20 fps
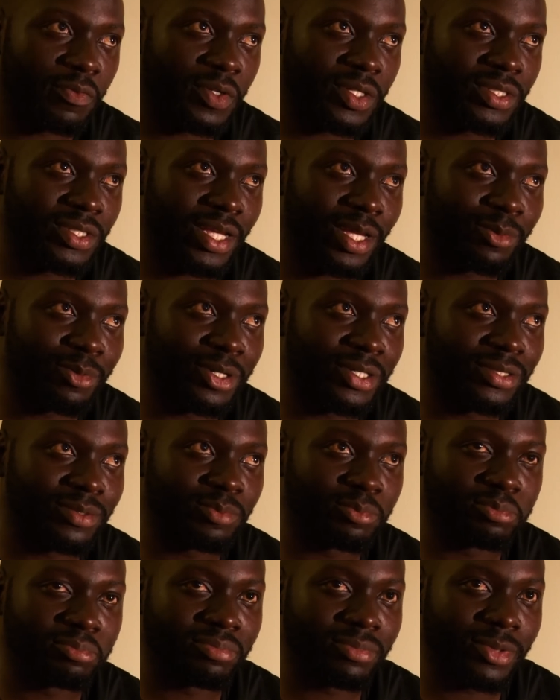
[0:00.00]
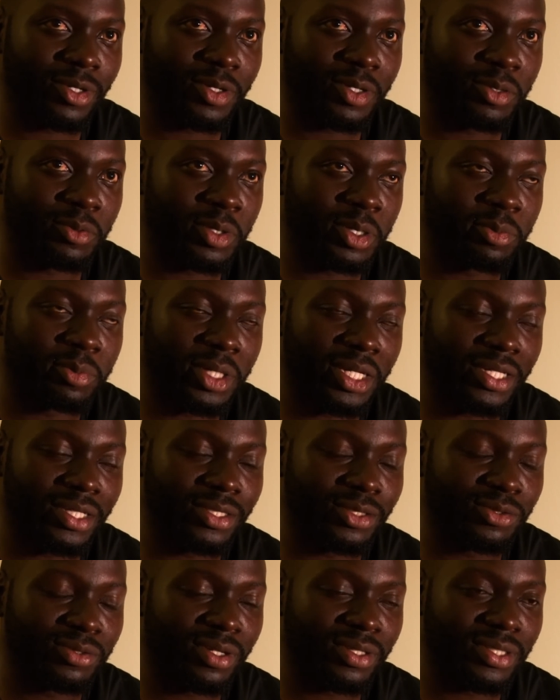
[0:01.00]
first time was way back
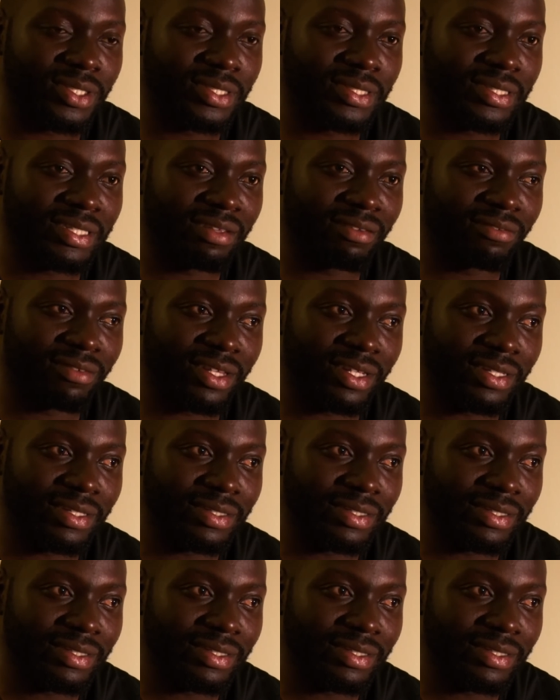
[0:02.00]
in 2007.